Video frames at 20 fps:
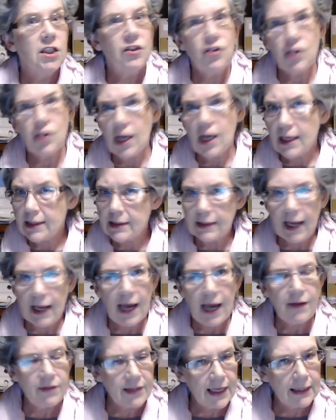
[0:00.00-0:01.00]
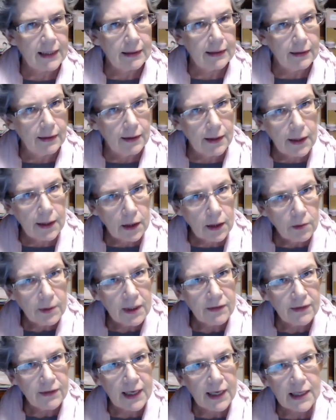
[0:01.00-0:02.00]
Just gave it that little
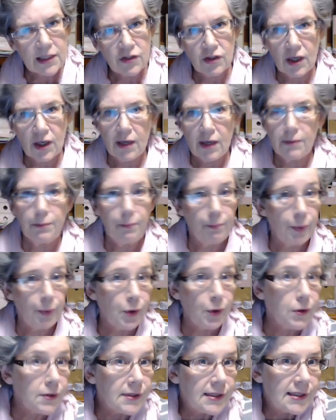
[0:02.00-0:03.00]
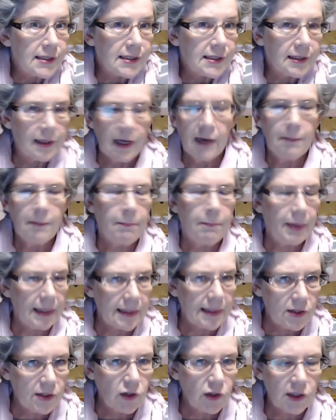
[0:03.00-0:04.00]
bit of extra boost, but
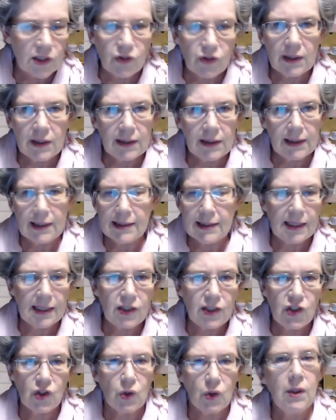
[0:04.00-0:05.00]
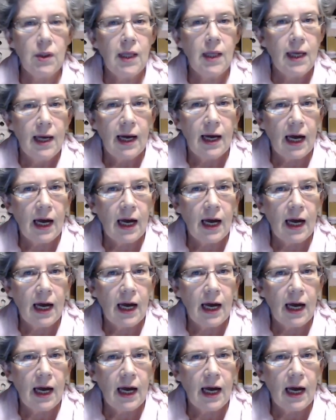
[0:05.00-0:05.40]
it's not strictly essential.